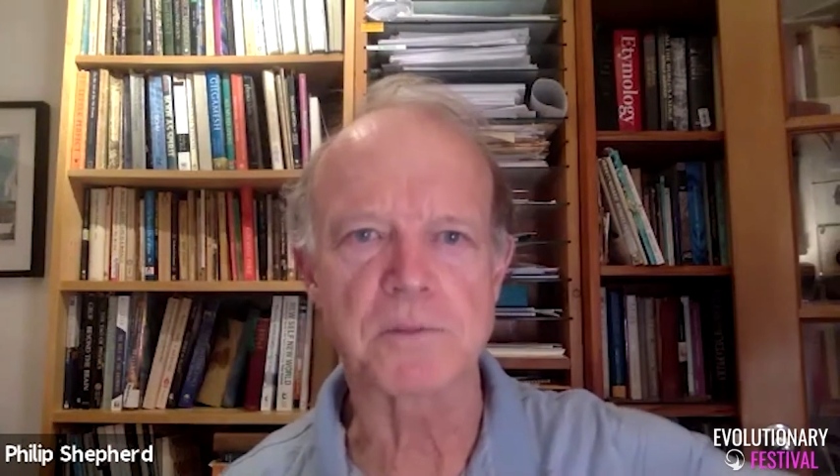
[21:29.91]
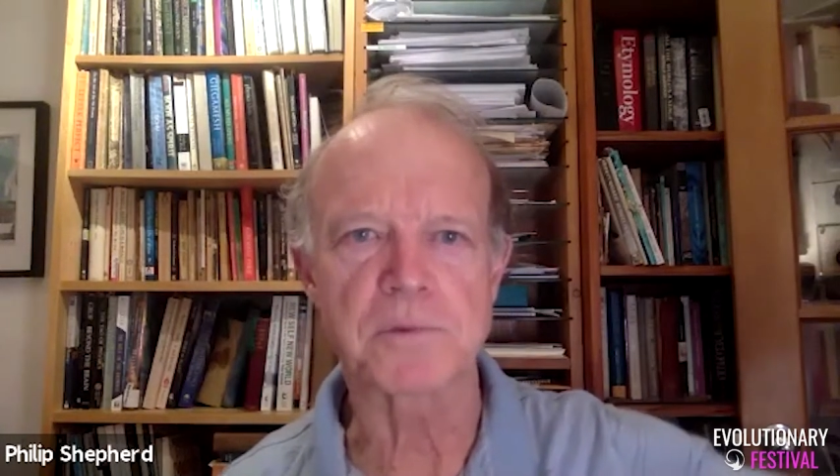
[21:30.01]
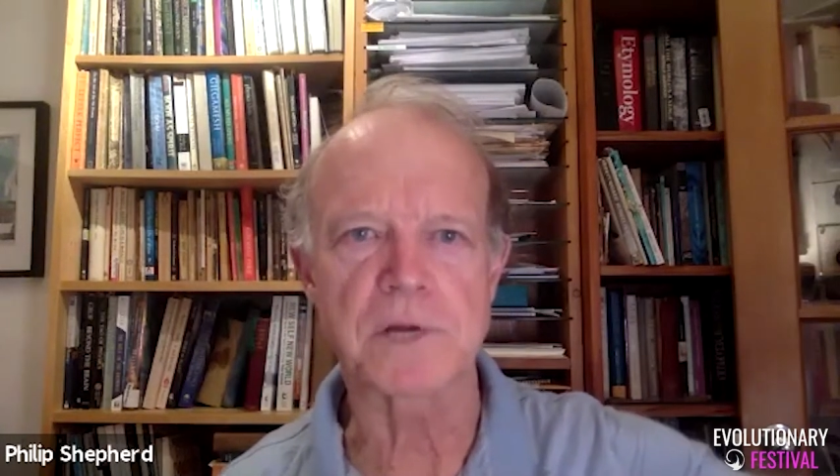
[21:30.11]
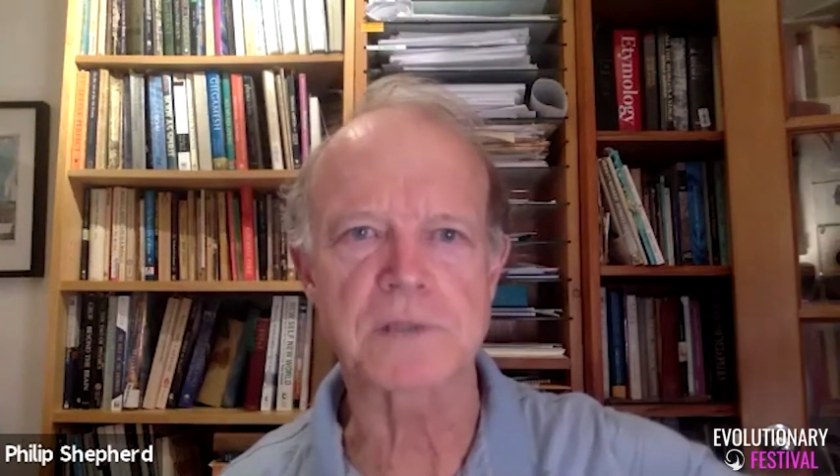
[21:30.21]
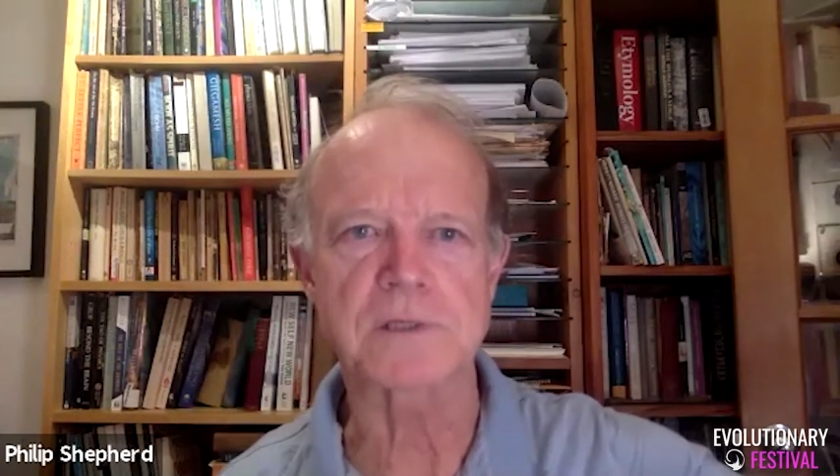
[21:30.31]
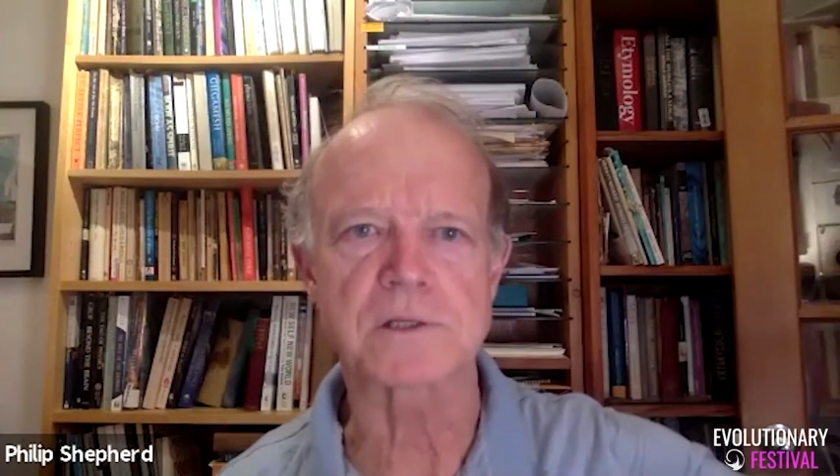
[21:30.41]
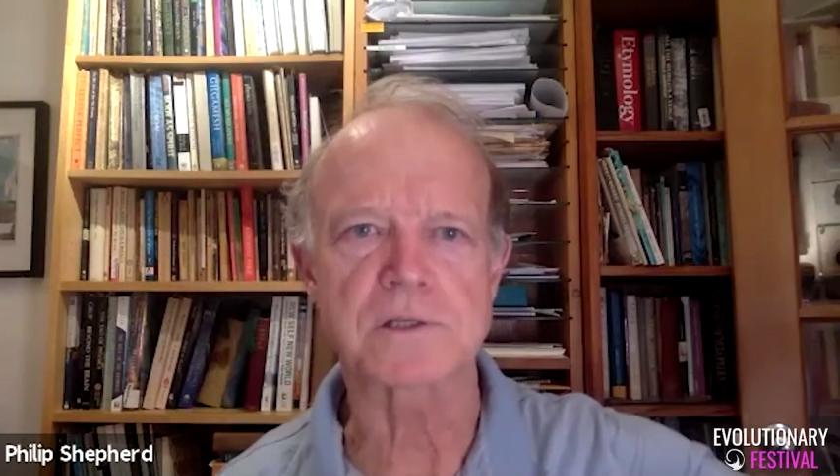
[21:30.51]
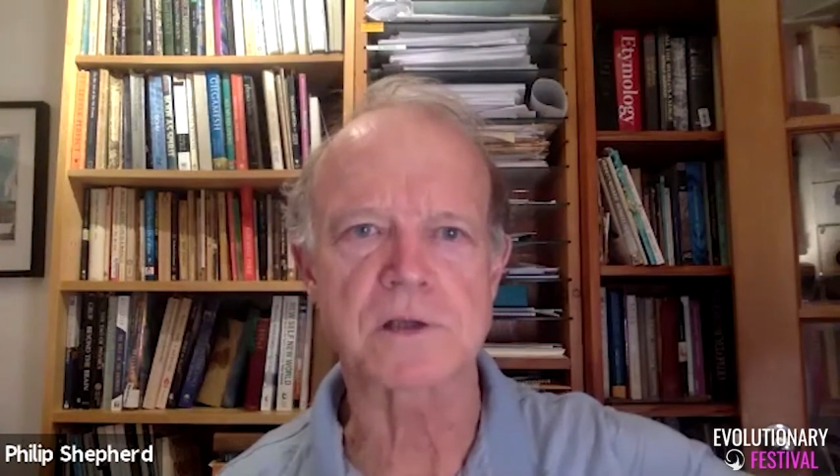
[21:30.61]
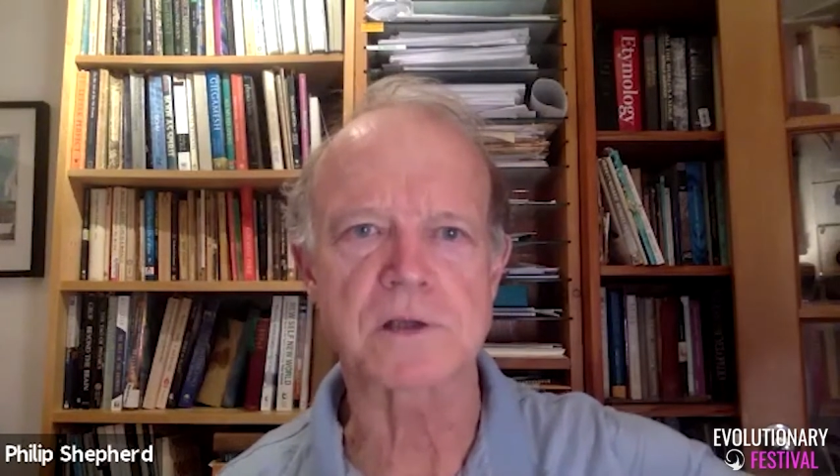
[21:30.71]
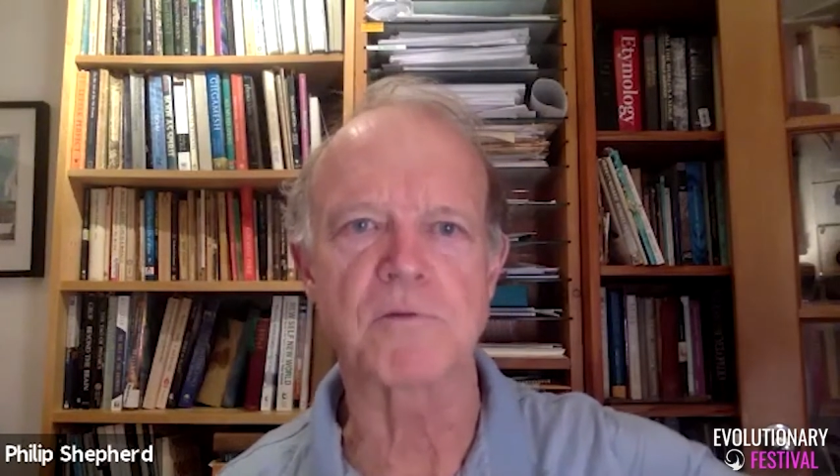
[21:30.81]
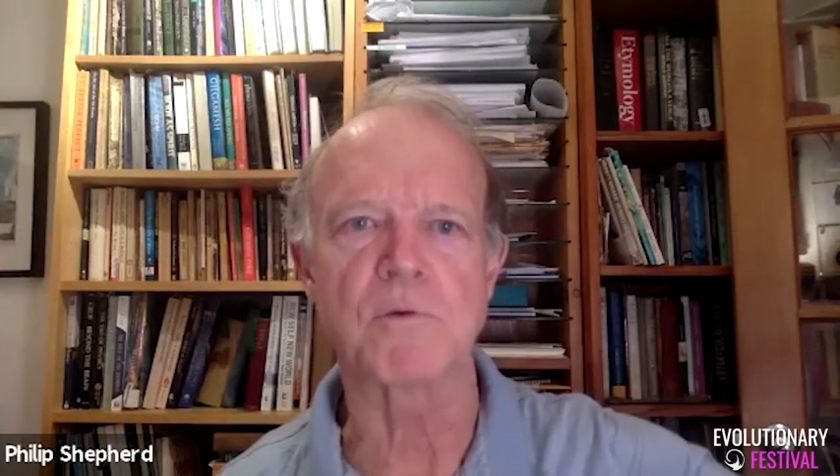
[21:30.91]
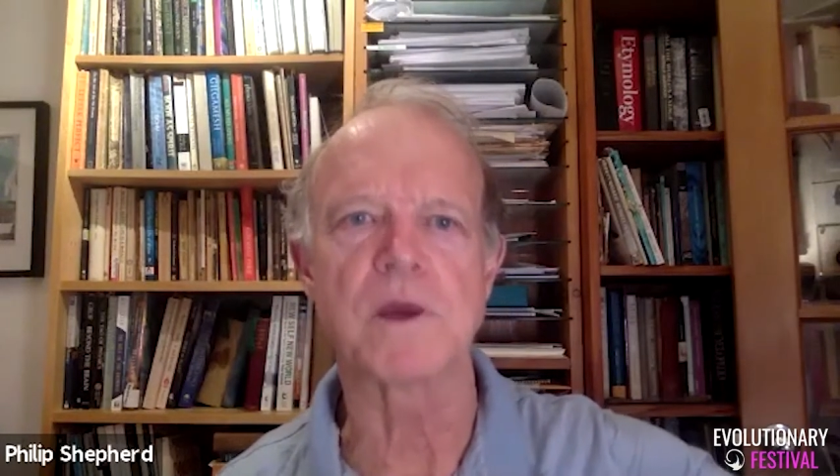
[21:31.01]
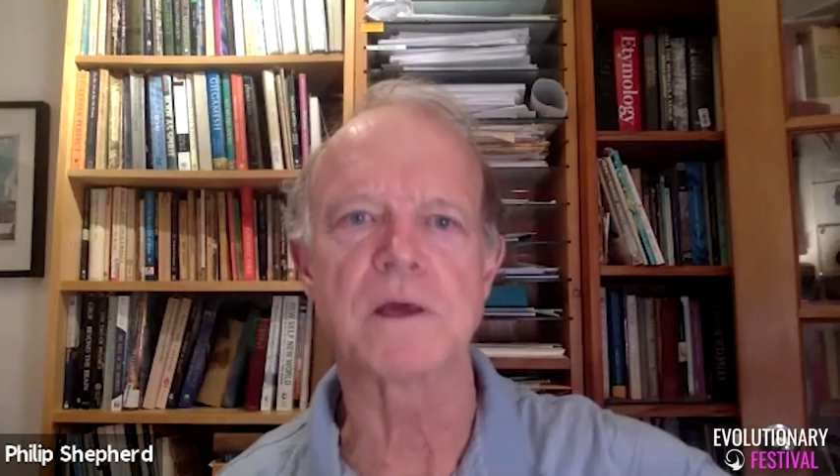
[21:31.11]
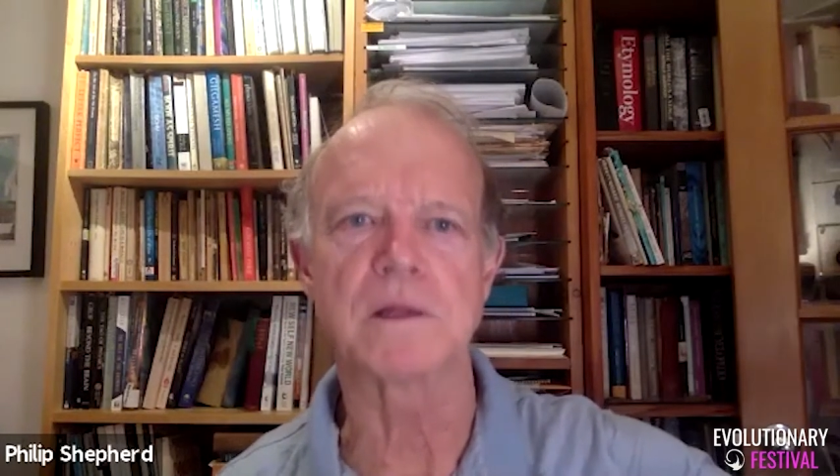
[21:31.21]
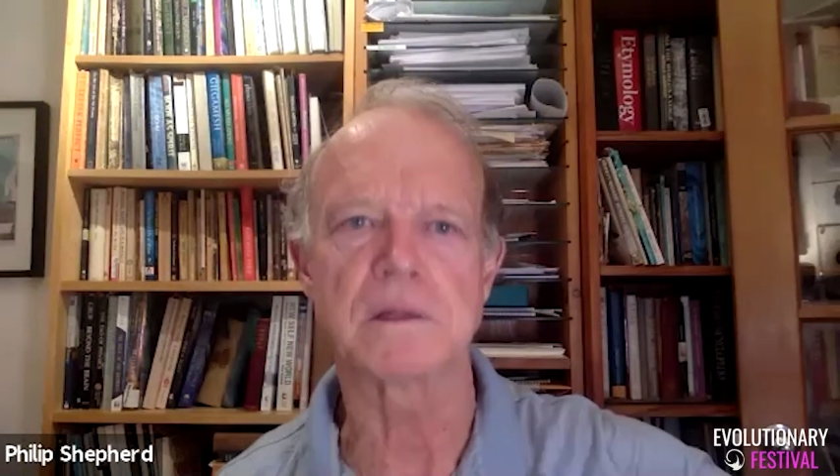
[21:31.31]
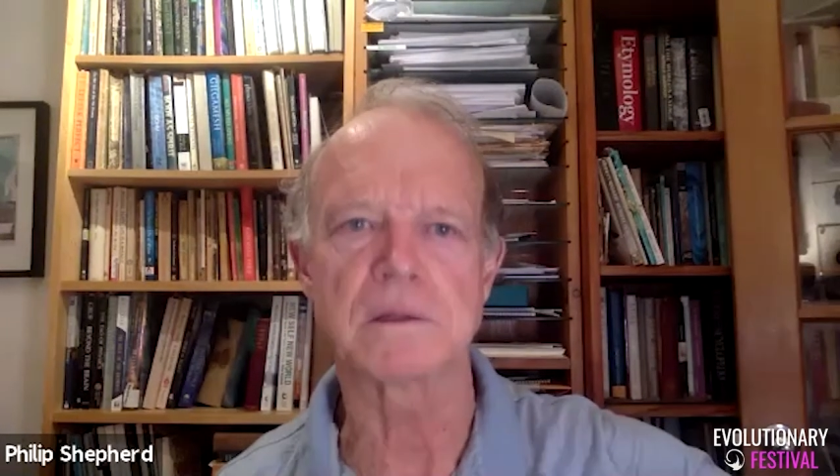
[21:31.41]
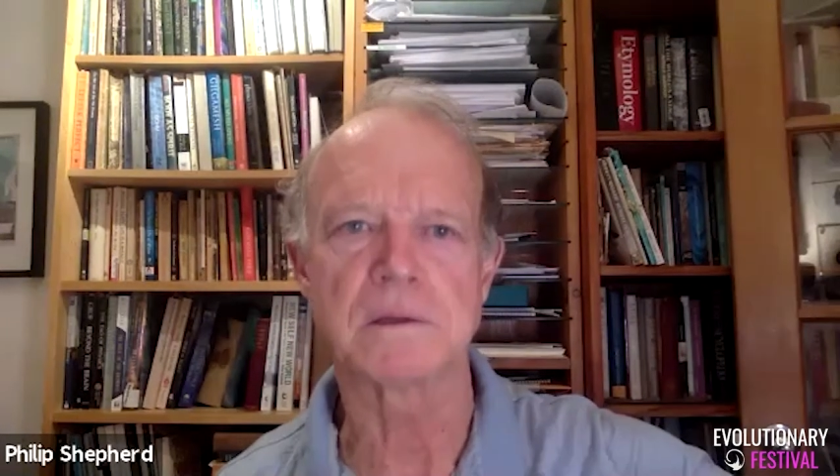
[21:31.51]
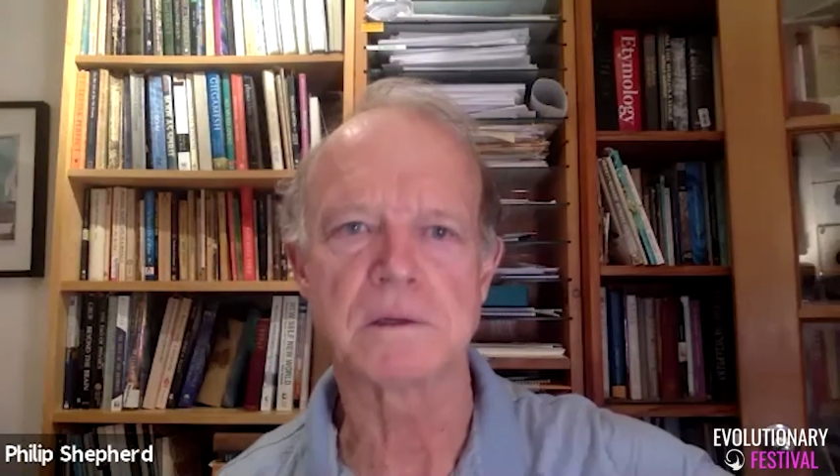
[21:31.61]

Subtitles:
presence of the whale.